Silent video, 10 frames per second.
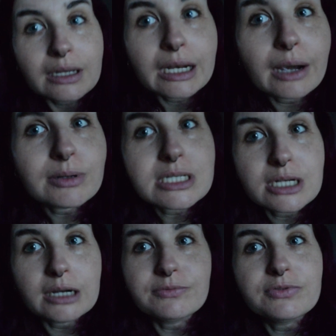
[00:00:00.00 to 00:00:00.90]
Now it's
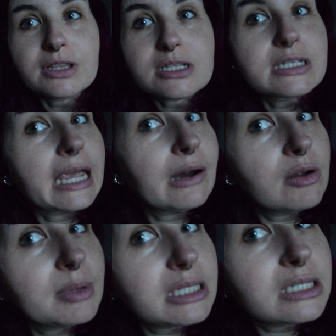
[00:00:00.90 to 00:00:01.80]
time for the
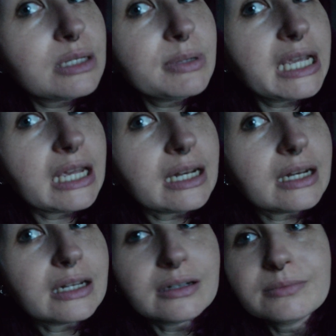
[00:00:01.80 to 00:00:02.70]
scary bits to begin.